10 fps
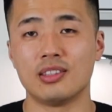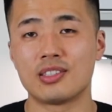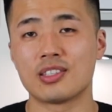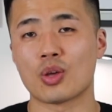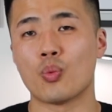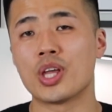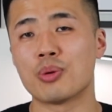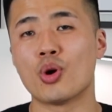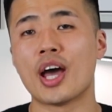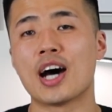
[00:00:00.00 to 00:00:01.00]
This is a
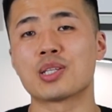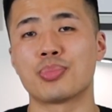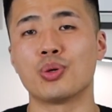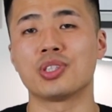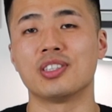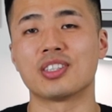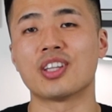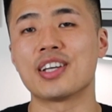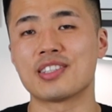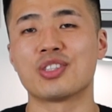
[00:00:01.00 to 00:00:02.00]
weatherball house built in the
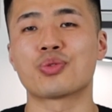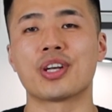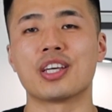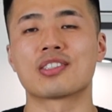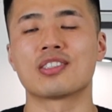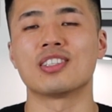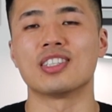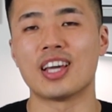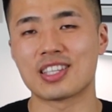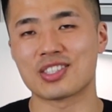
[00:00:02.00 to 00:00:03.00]
1920s.
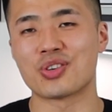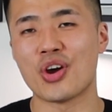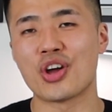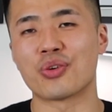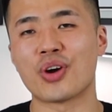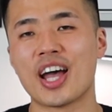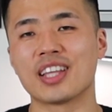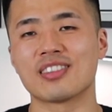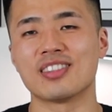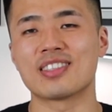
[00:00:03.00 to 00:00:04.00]
Yes, you heard it
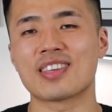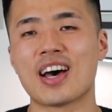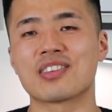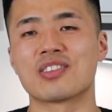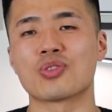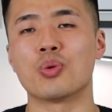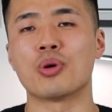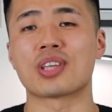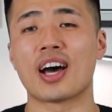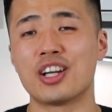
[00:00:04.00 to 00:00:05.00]
right. This house is
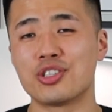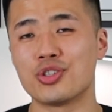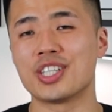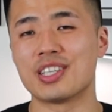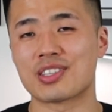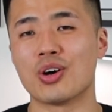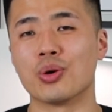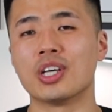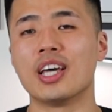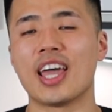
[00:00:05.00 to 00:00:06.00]
almost 100 years
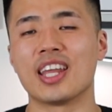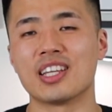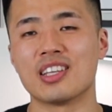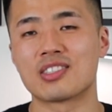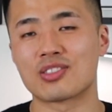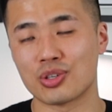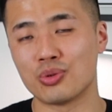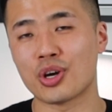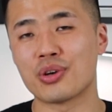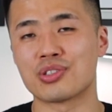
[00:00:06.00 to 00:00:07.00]
old and it is
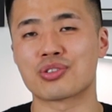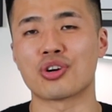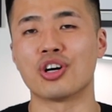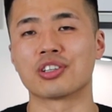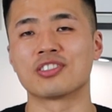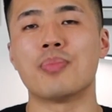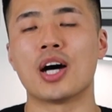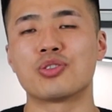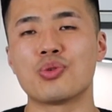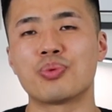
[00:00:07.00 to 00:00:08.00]
still going strong. But
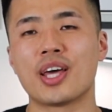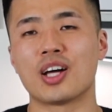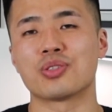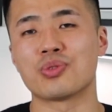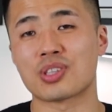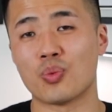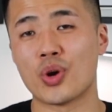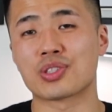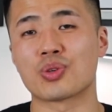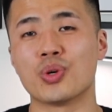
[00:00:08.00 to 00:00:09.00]
I do plan on doing some
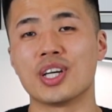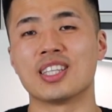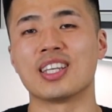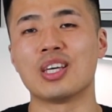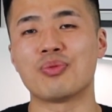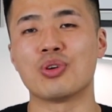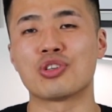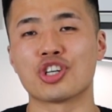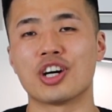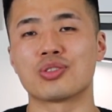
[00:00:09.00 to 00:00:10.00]
work to it in the near
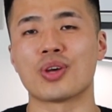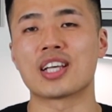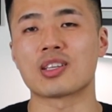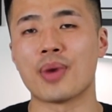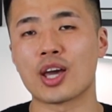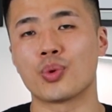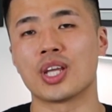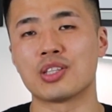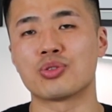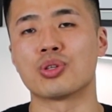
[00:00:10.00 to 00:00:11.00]
future to add some
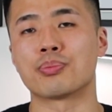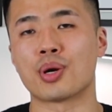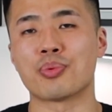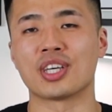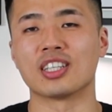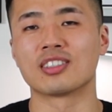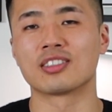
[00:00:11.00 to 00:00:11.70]
equity to the property.